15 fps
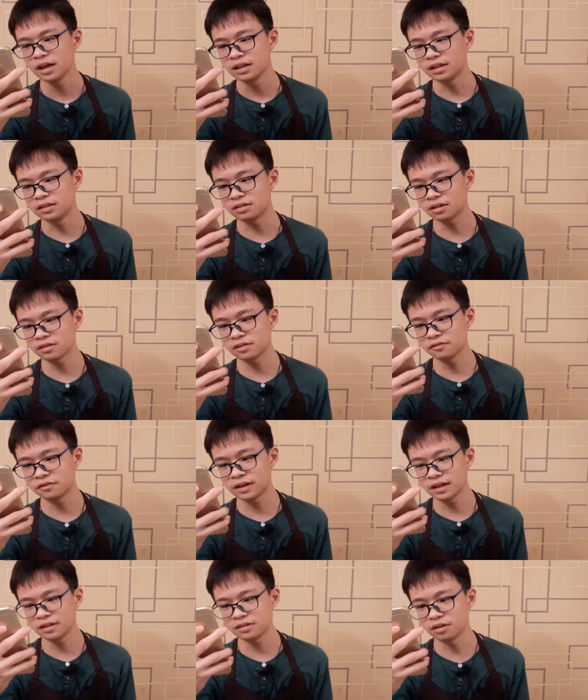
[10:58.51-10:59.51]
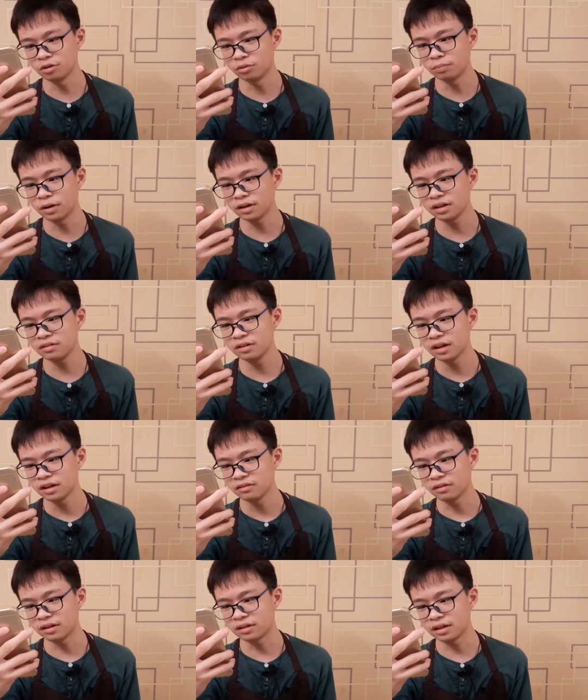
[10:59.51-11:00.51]
detoxifies the whole body,
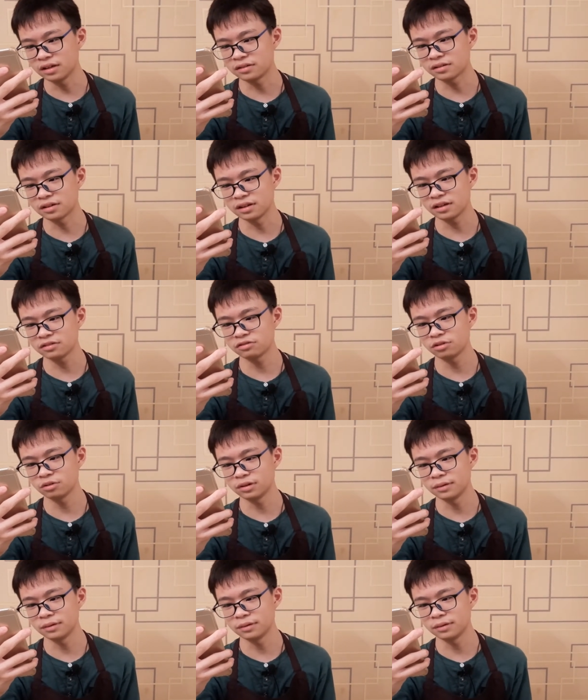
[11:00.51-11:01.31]
regulates cholesterol,